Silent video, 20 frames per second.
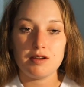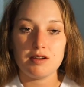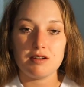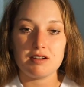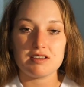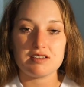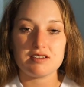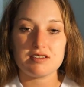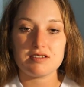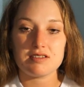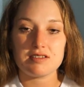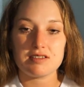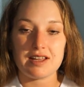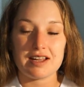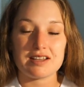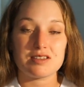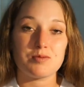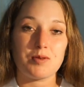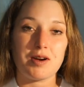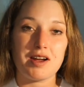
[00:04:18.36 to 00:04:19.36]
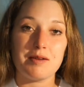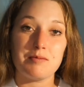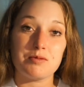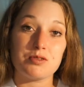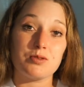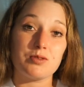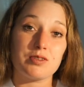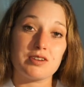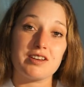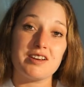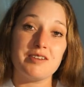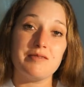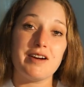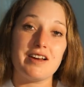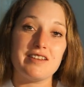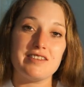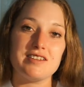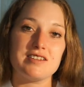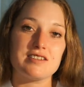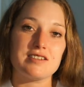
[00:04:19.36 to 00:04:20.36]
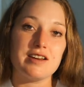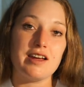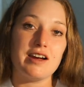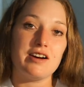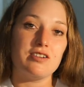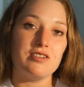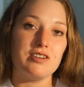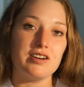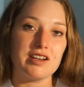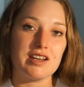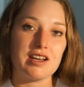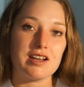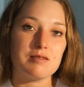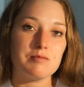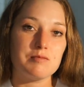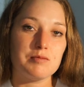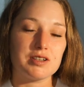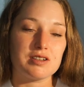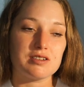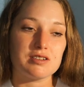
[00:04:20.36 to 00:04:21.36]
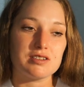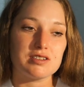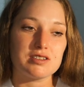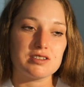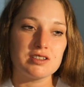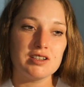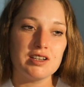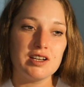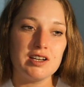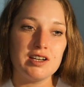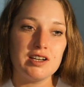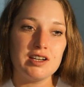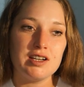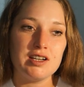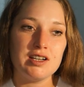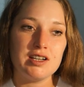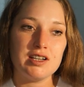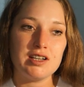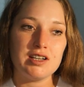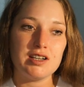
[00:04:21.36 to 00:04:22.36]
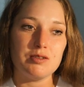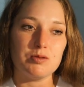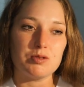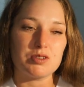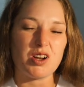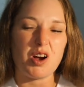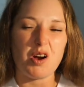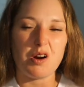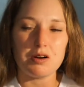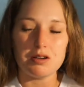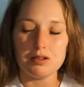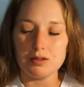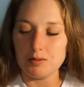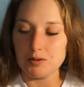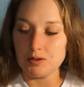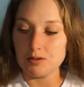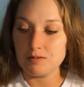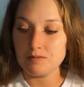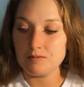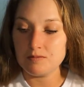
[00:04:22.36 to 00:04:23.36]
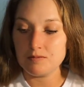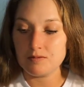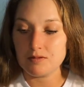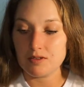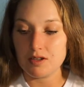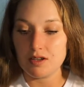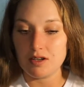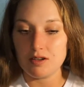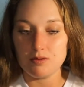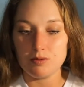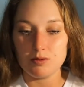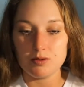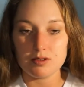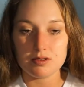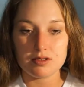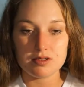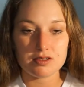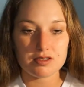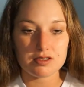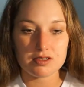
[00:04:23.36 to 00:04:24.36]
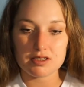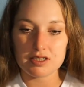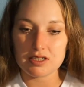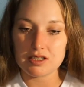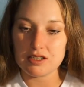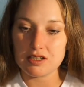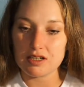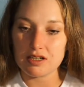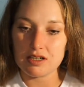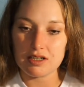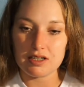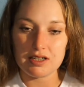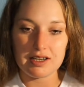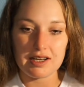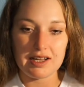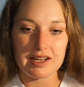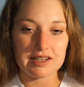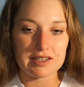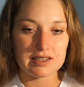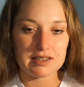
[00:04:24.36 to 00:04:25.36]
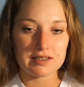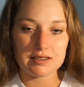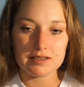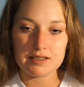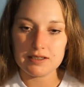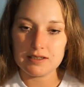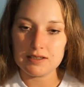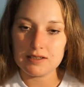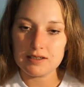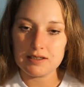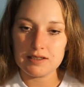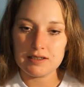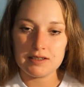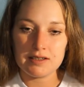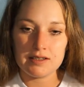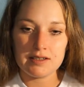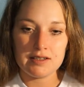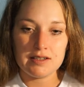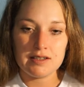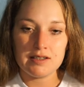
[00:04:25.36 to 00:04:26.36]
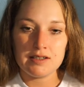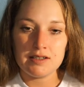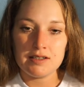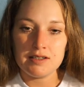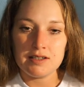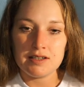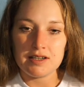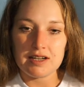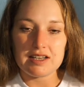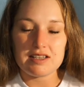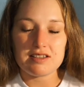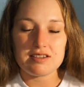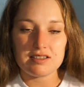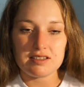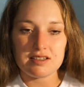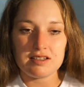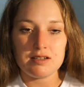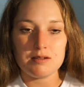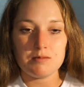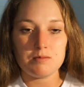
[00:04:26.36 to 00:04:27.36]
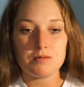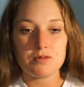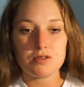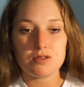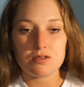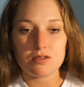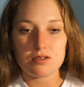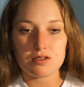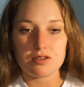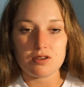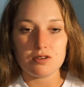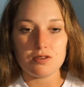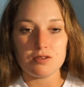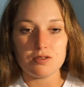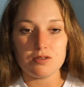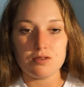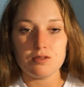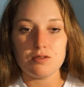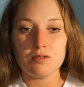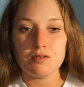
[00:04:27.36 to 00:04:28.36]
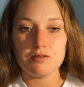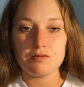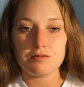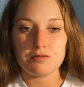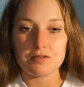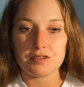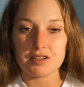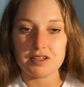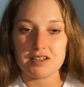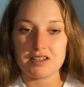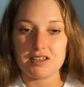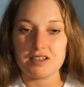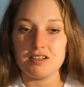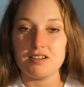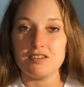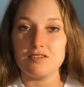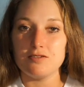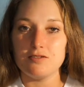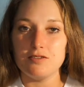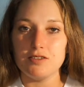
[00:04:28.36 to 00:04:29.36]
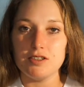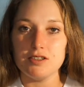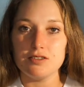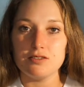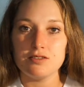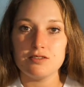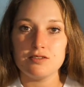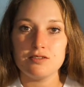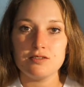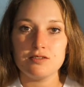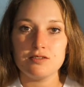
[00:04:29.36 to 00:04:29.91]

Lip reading: that's why I'm talking about this now again, because it was horrible. It was like, it seems so freaking real.